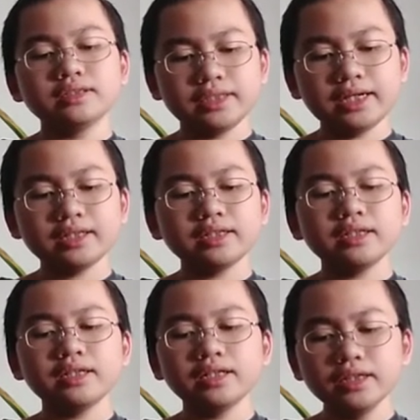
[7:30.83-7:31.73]
that
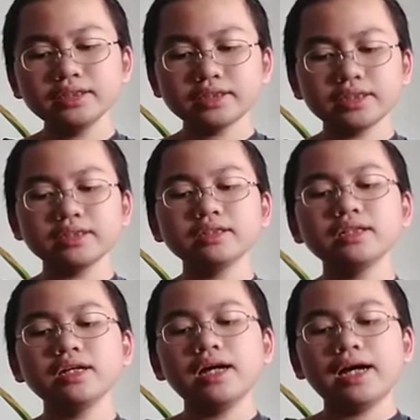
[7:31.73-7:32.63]
he still
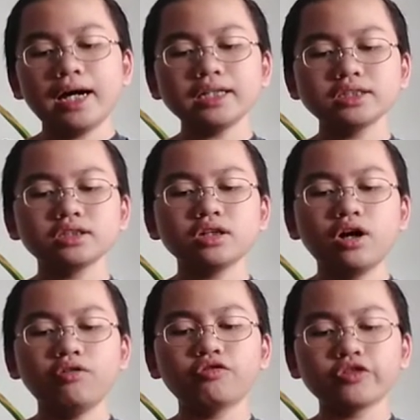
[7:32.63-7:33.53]
has
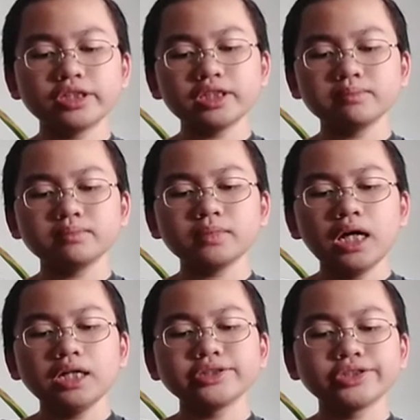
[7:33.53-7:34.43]
a freedom
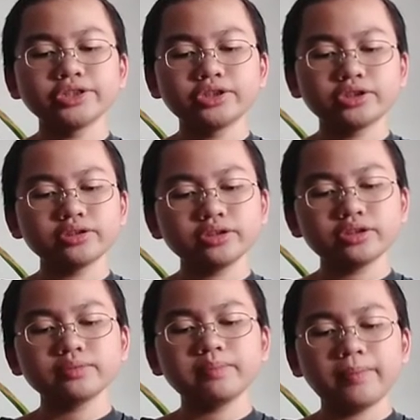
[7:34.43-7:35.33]
to
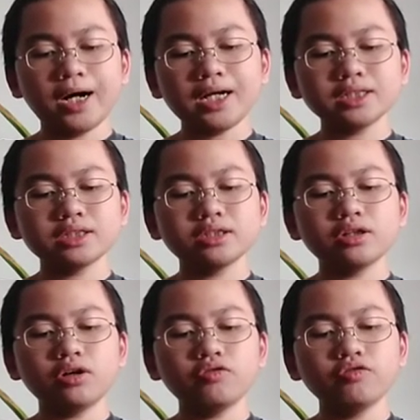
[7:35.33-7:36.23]
choose part
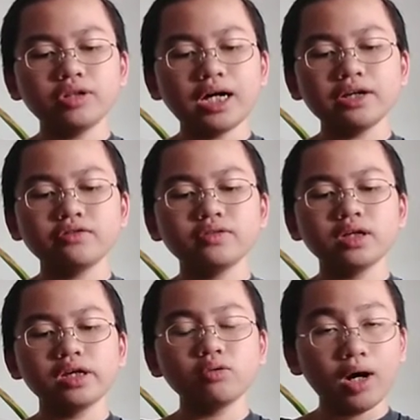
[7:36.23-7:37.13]
of life
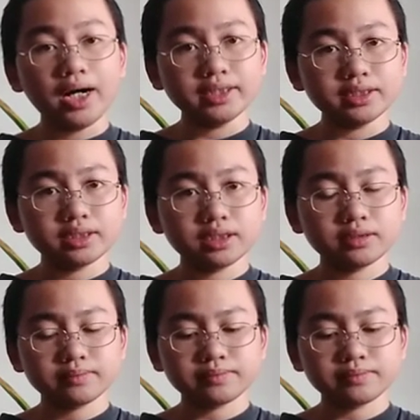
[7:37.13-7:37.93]
he wants.